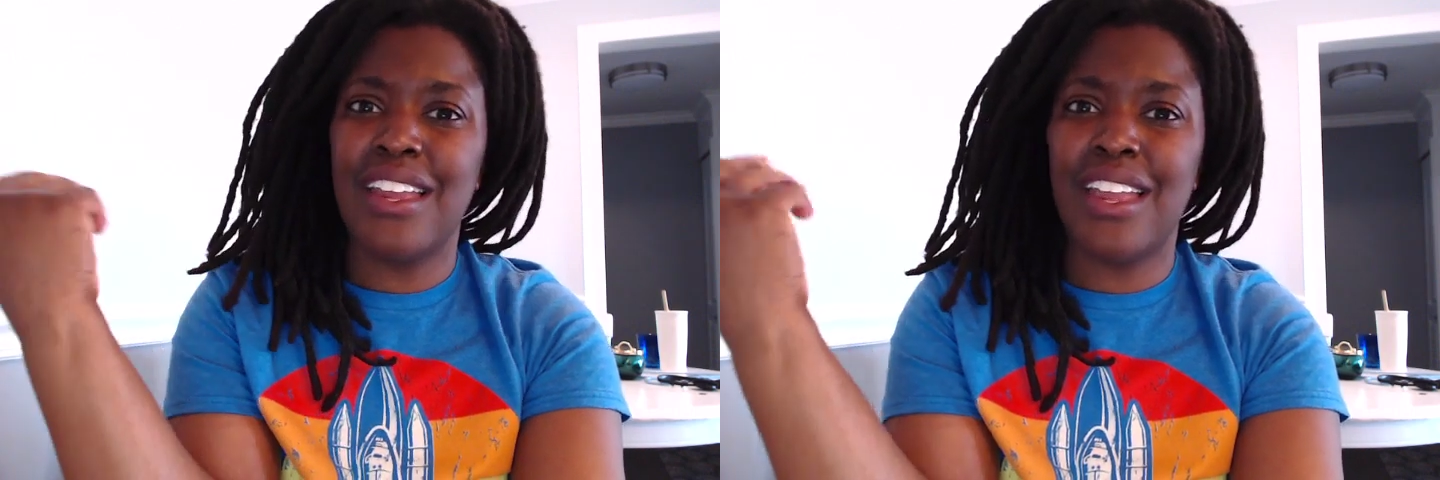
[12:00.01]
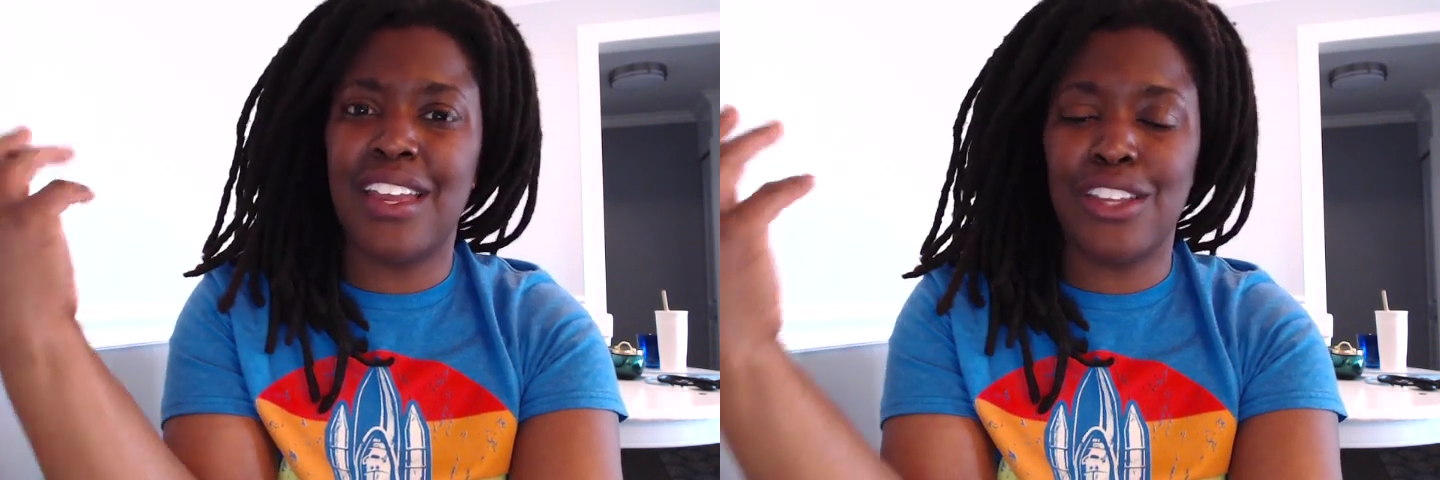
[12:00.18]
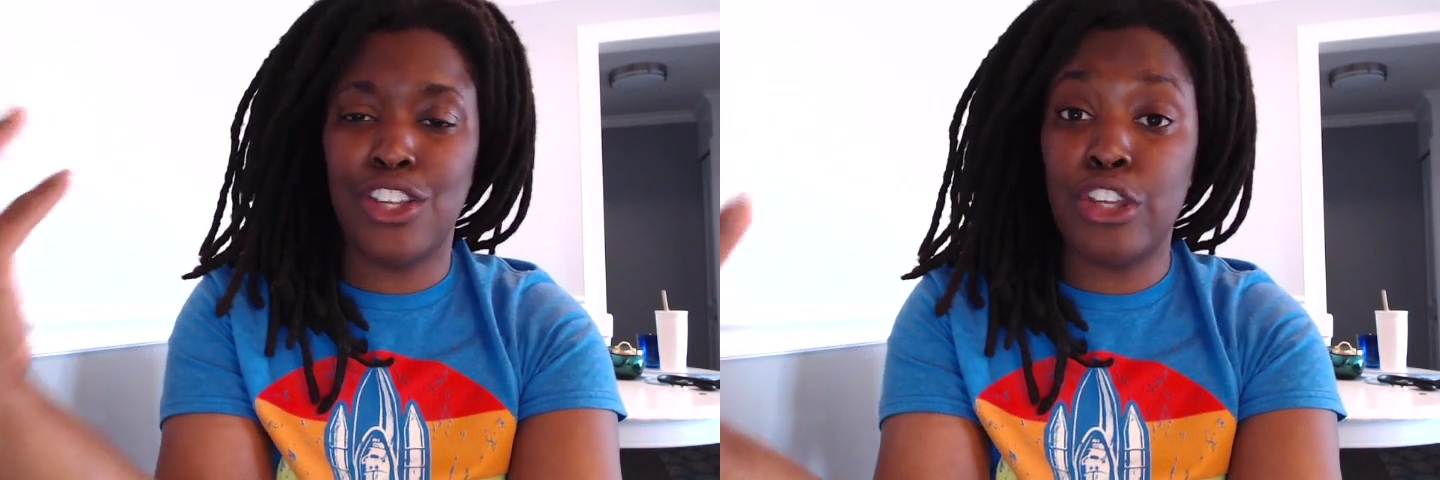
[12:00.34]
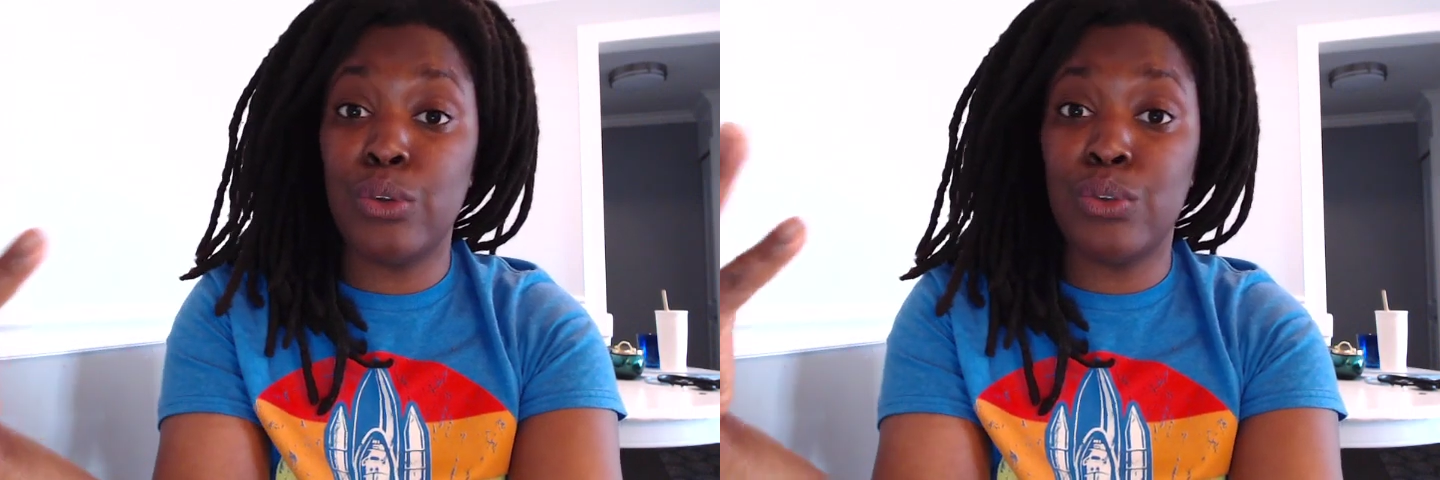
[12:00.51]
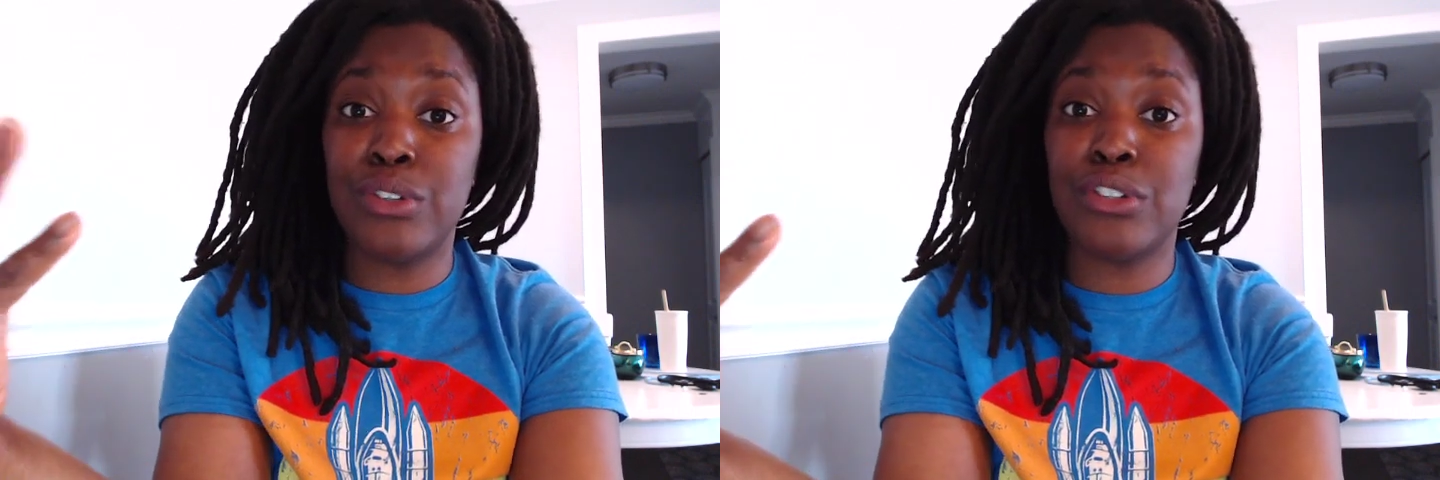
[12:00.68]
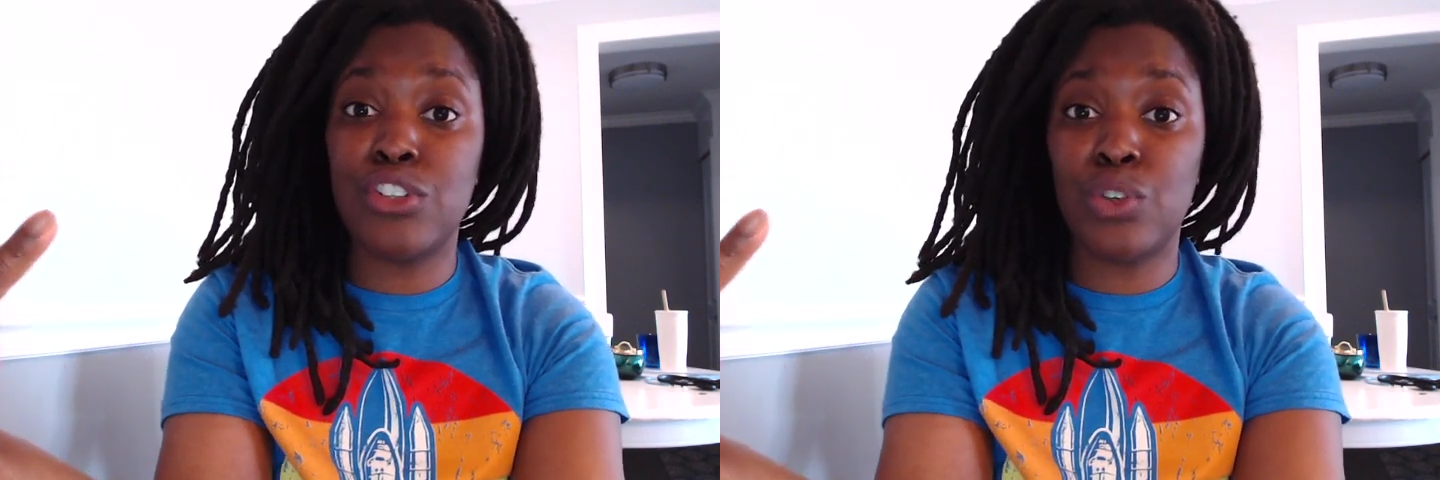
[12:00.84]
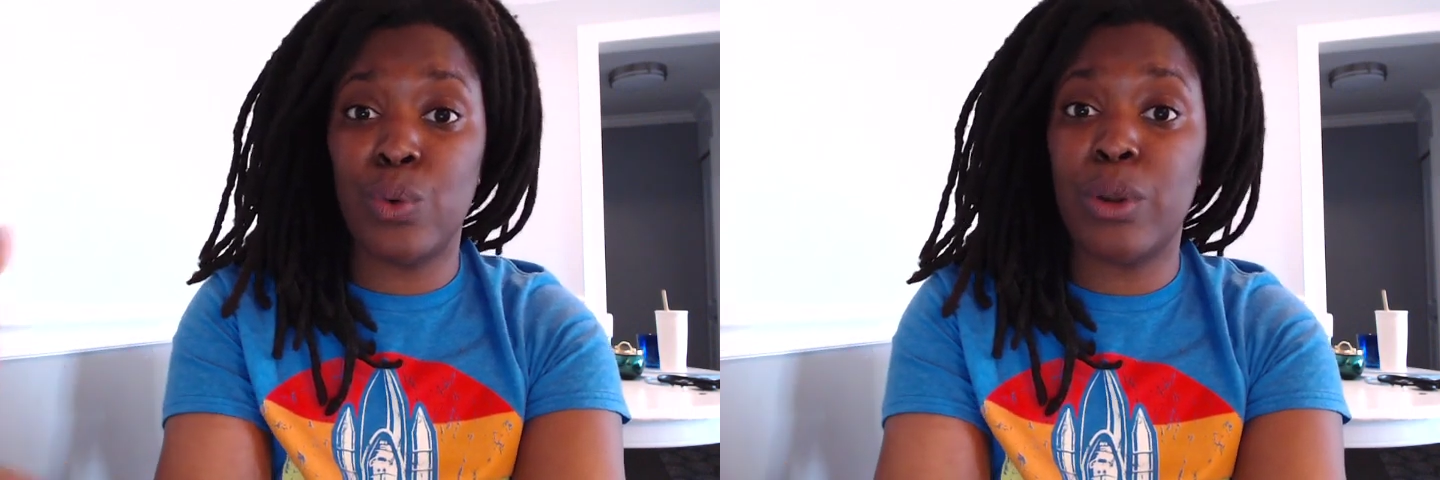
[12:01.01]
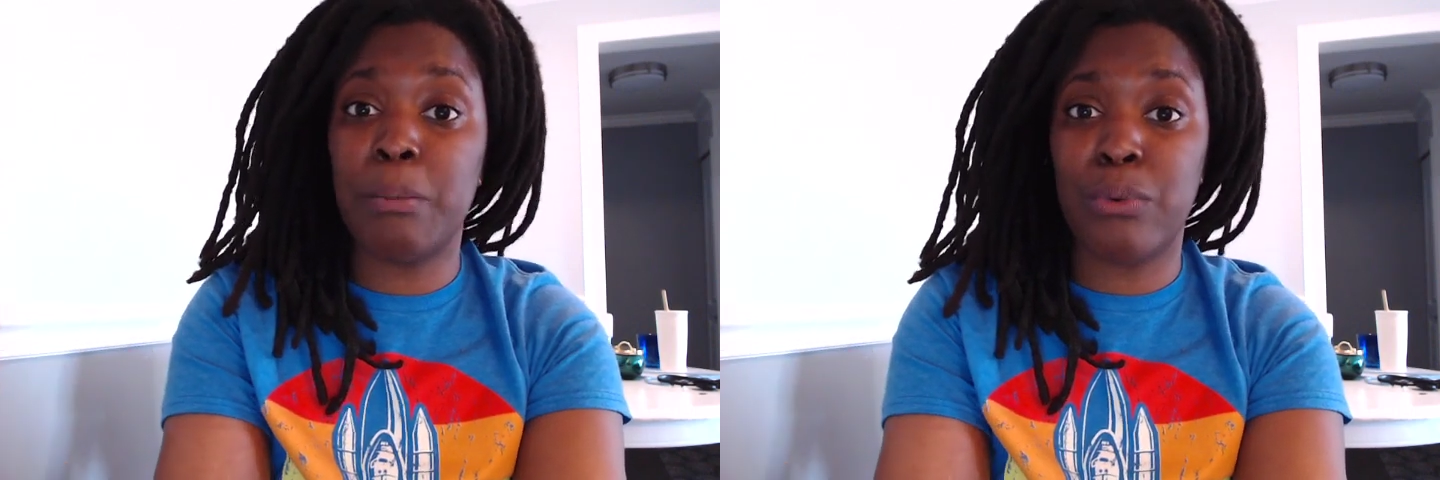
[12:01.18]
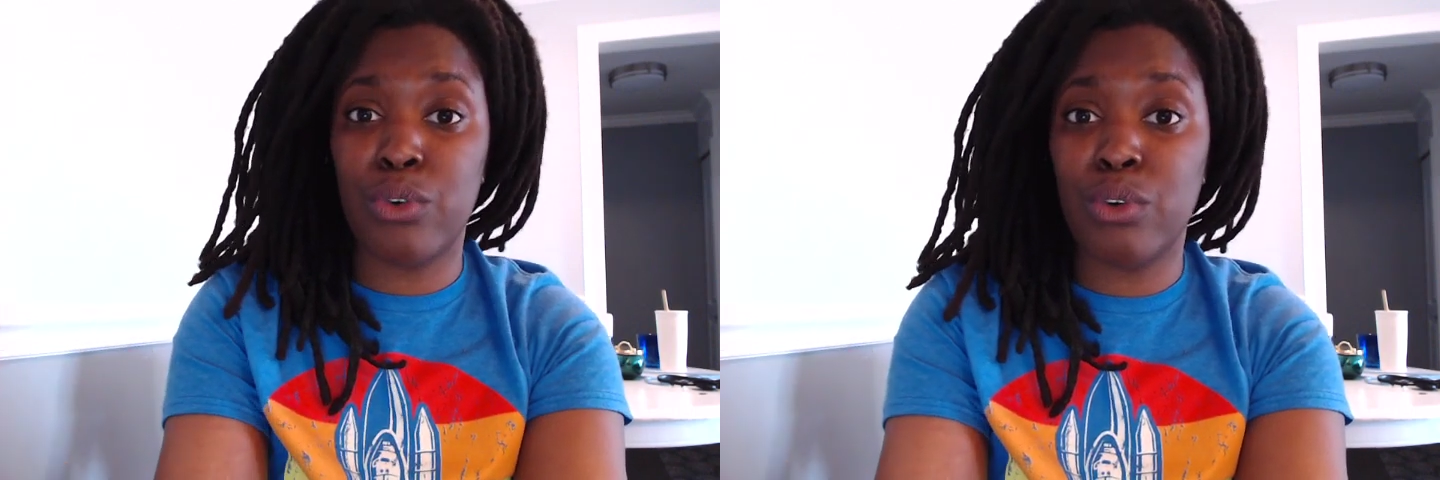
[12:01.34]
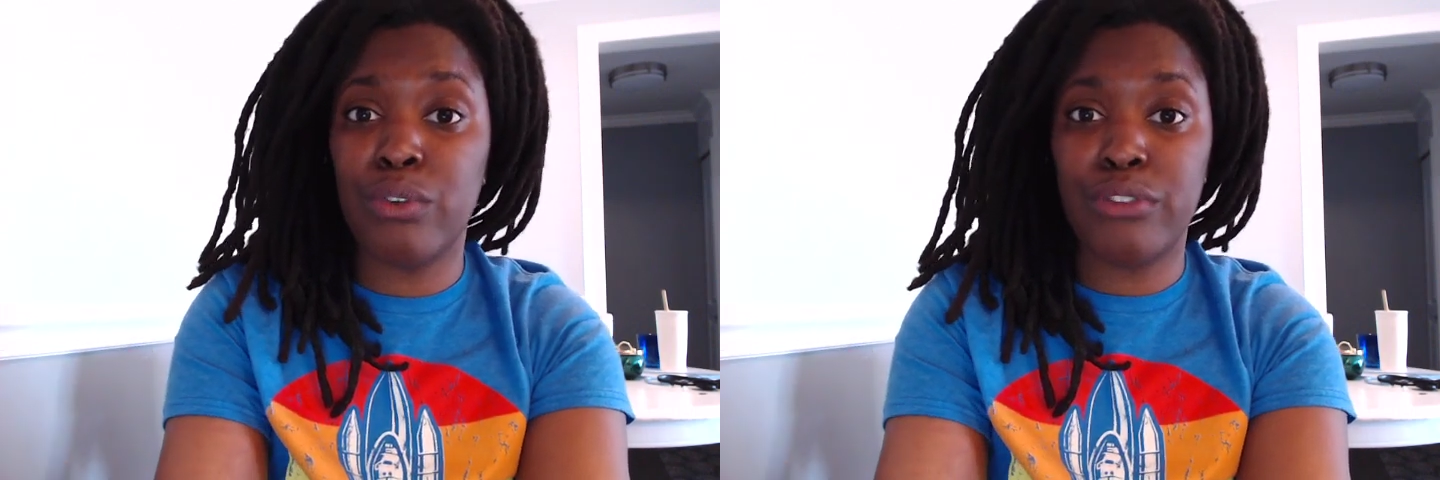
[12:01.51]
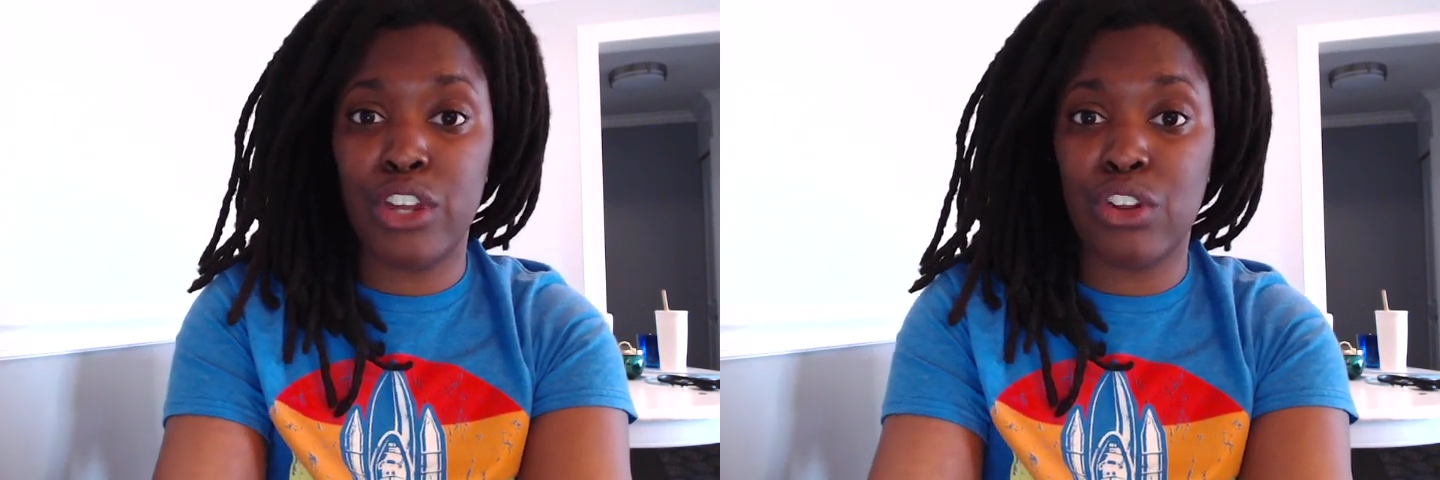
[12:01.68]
and use to improve